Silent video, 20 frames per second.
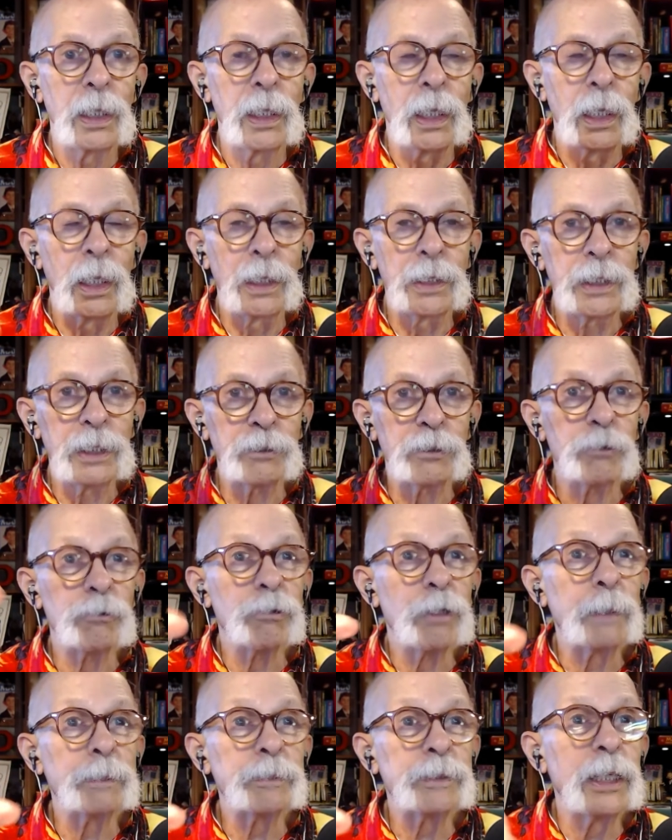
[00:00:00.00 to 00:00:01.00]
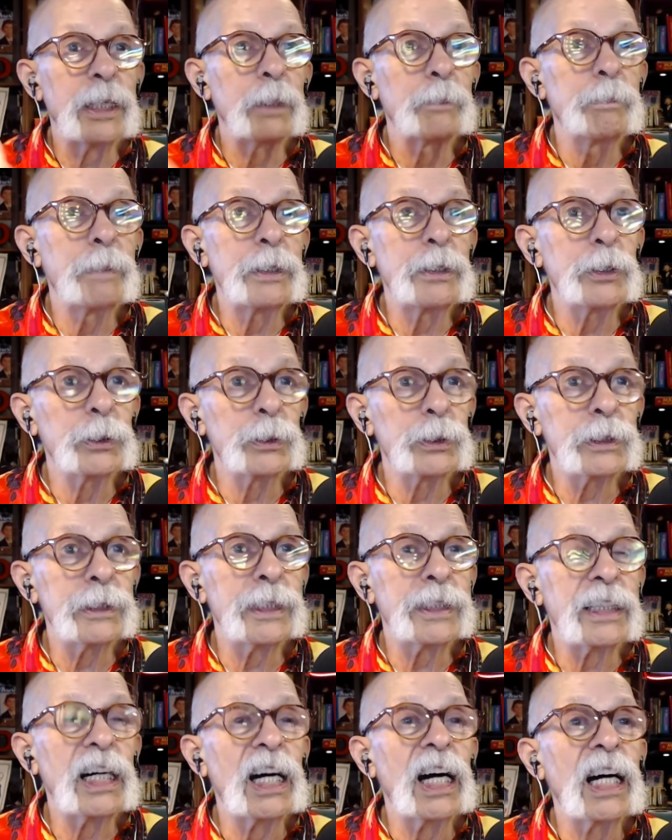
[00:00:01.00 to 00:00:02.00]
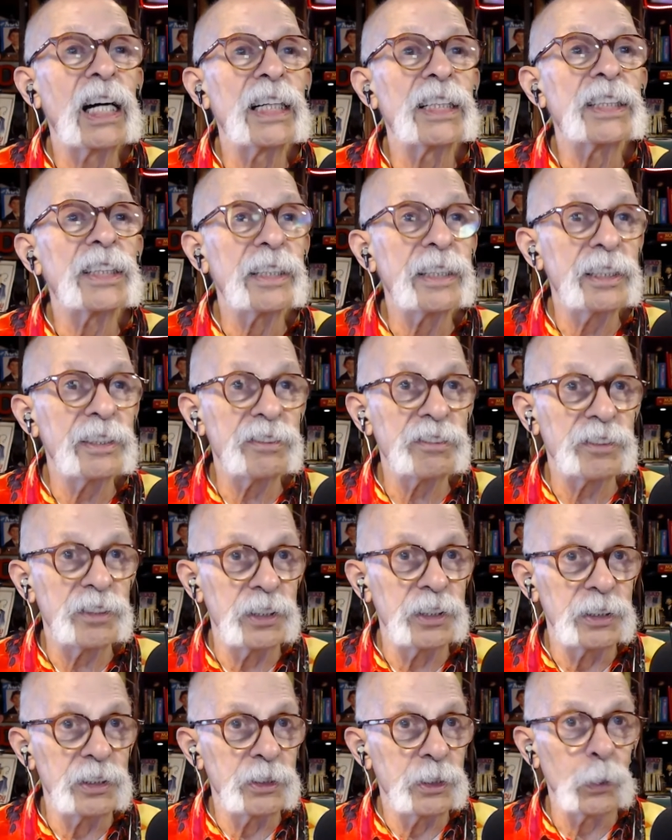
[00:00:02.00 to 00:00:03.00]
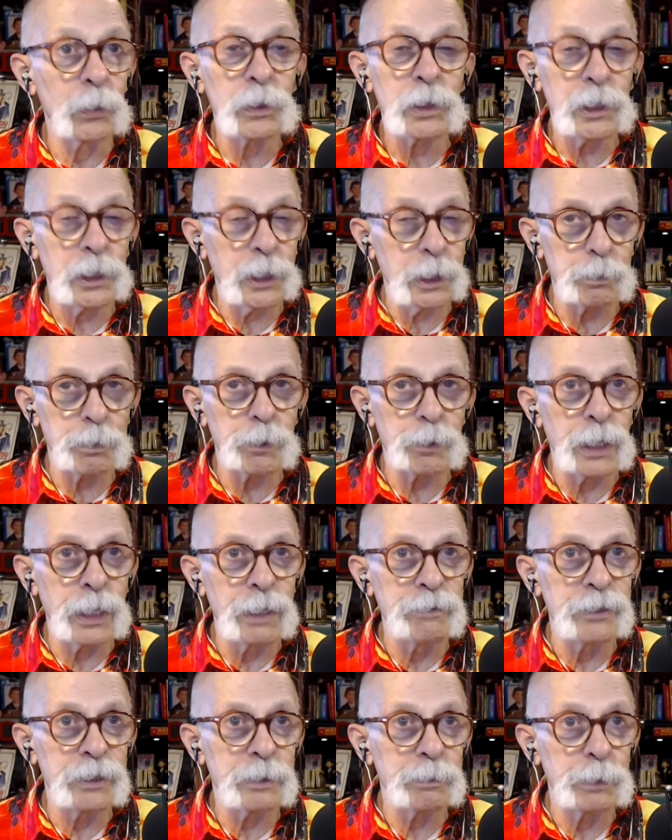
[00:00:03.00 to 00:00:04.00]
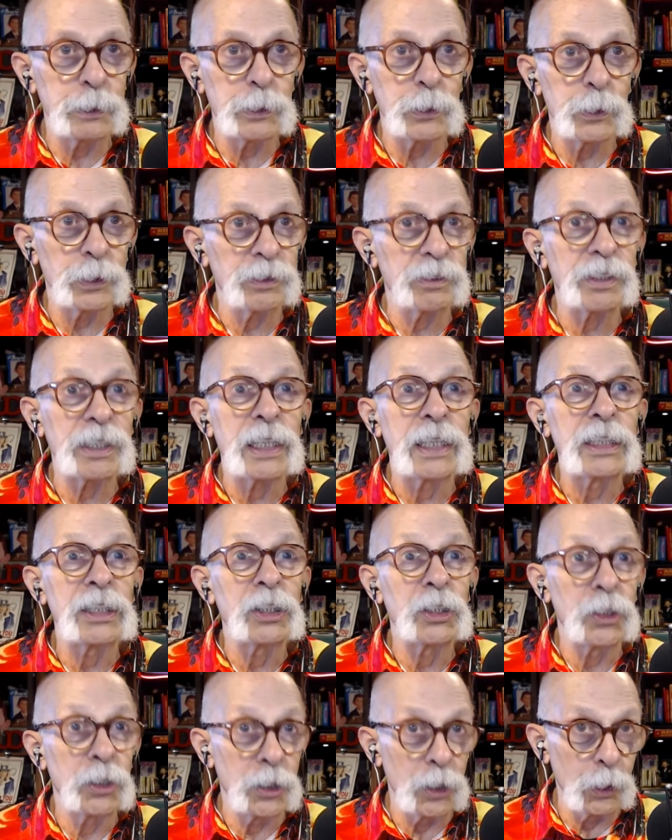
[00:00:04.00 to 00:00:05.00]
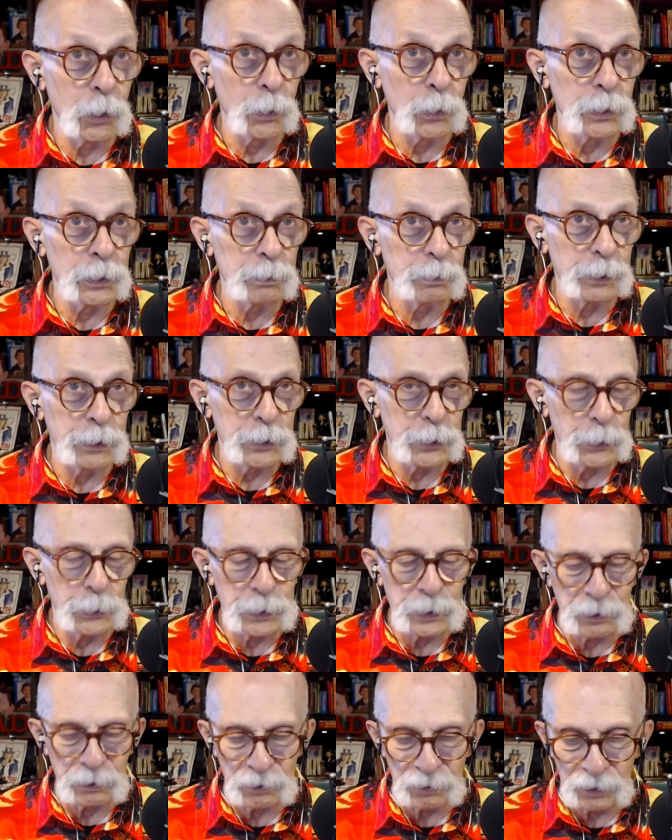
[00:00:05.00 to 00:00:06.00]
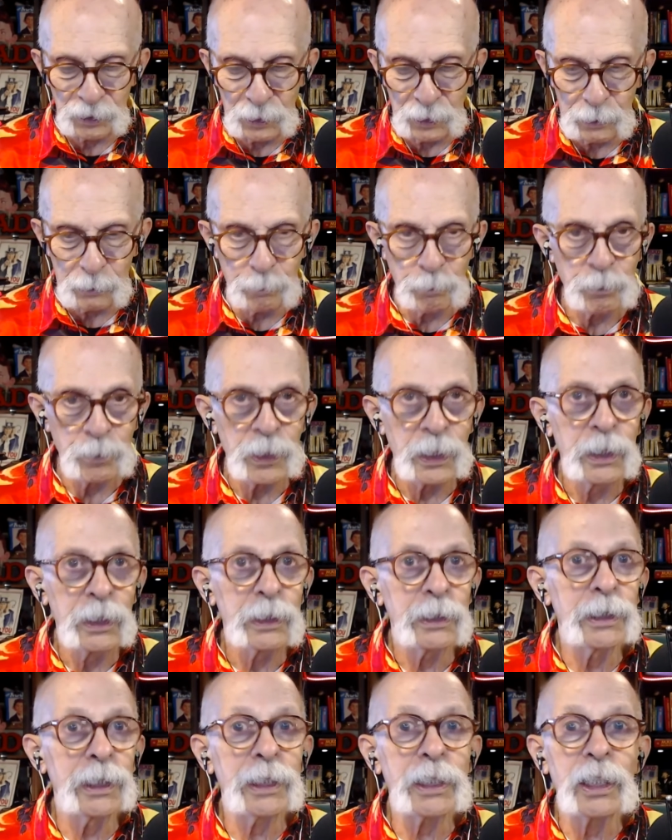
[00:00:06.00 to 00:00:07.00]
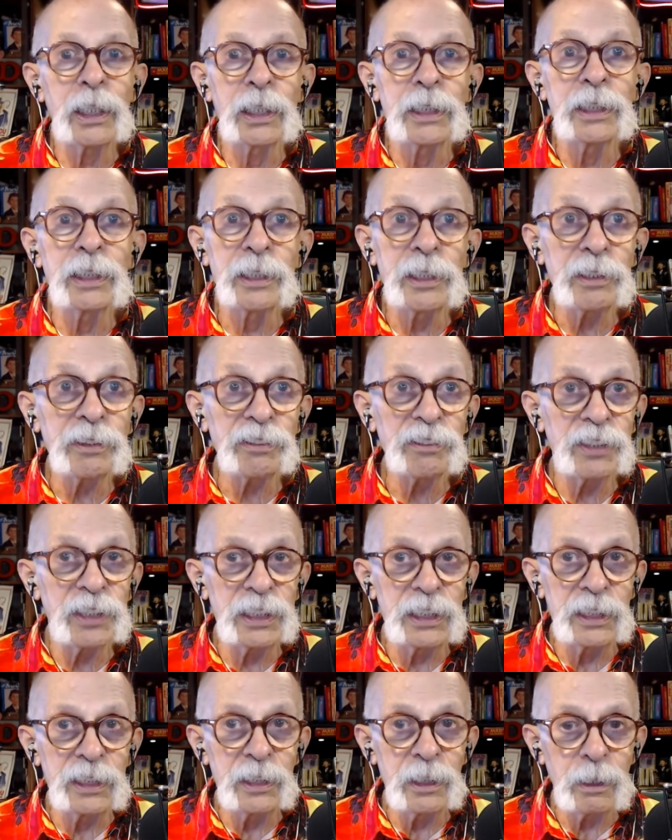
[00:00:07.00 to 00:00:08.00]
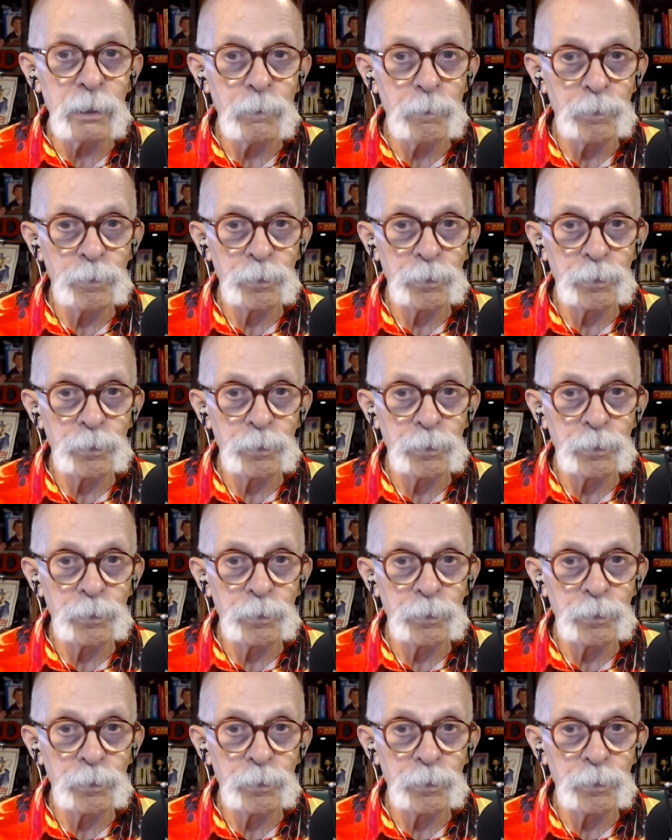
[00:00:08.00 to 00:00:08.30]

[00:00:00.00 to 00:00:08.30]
There's a drop-down menu. Click unlisted. Don't click private, because then no one but you can see it. Click unlisted,